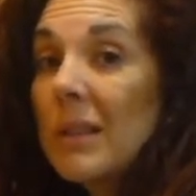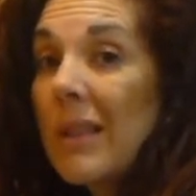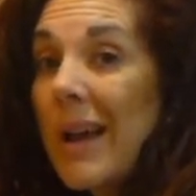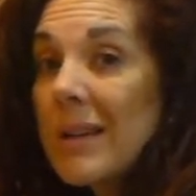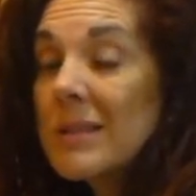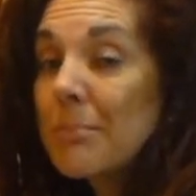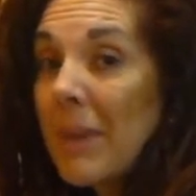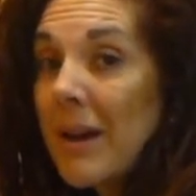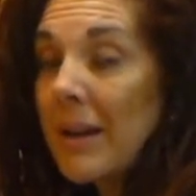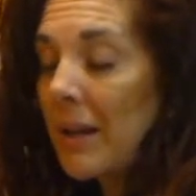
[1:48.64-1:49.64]
less
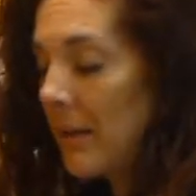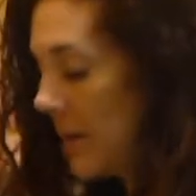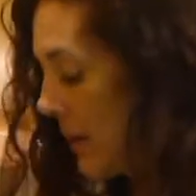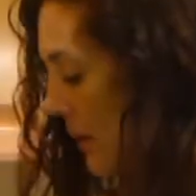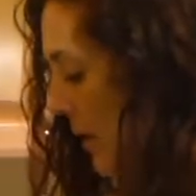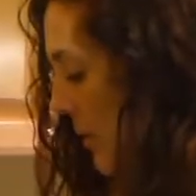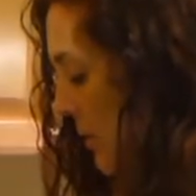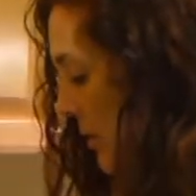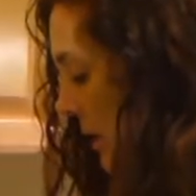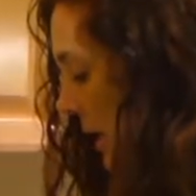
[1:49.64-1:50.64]
money than
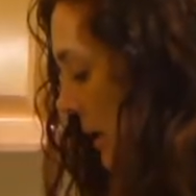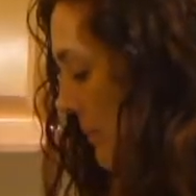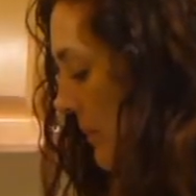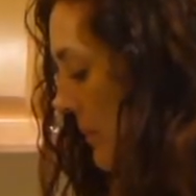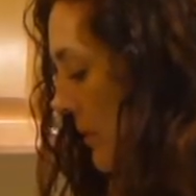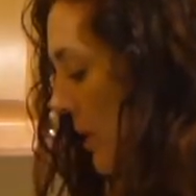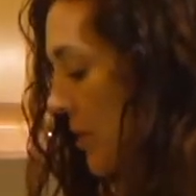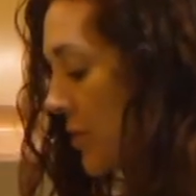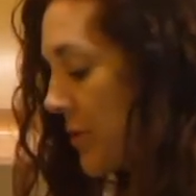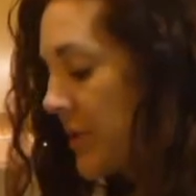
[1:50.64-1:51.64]
local
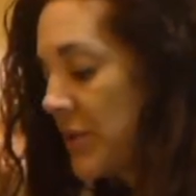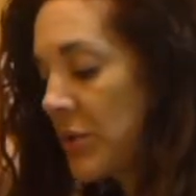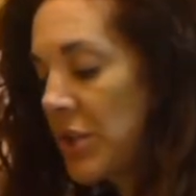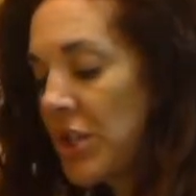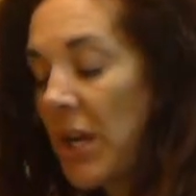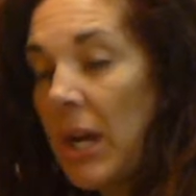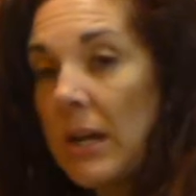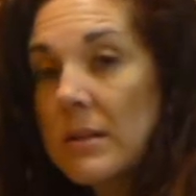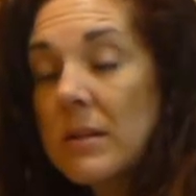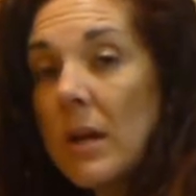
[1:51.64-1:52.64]
grocery store
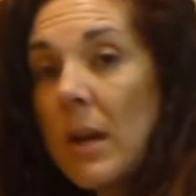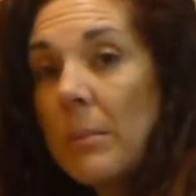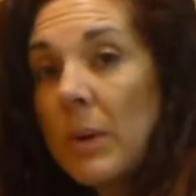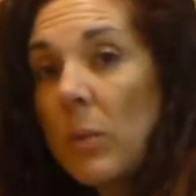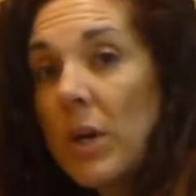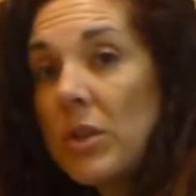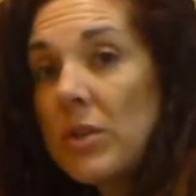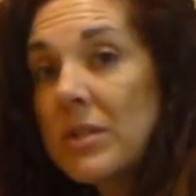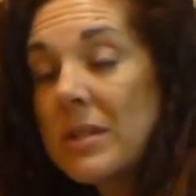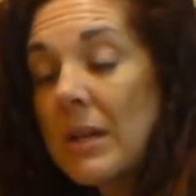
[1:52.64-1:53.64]
chains. But what
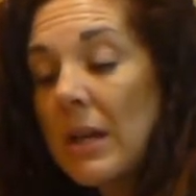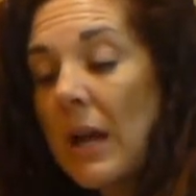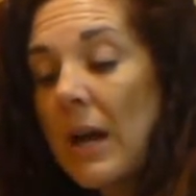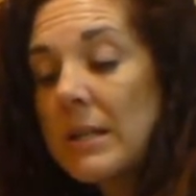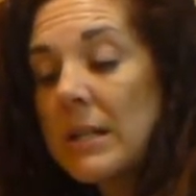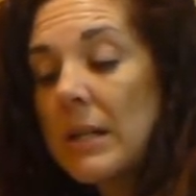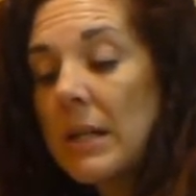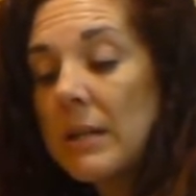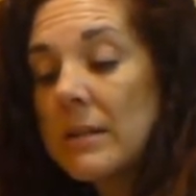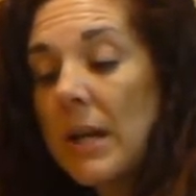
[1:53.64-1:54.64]
you see I
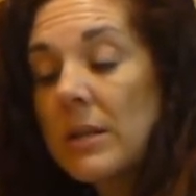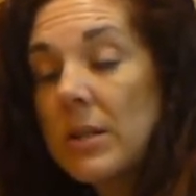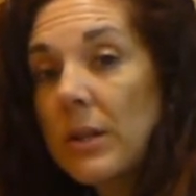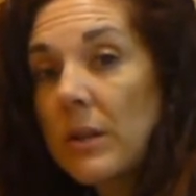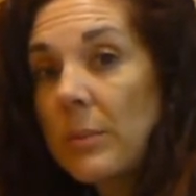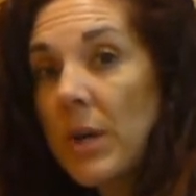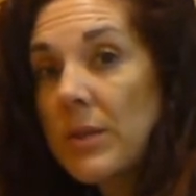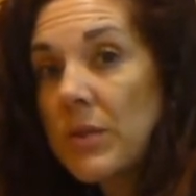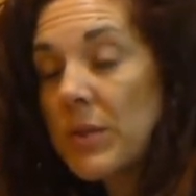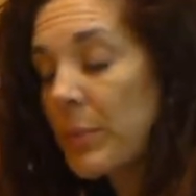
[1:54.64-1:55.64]
did is I took the
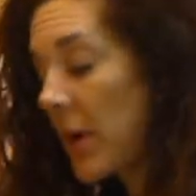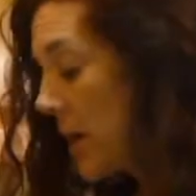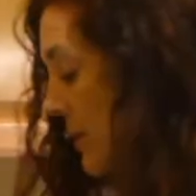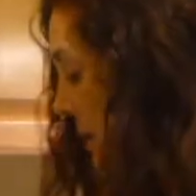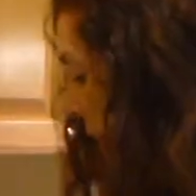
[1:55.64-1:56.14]
Brussels sprouts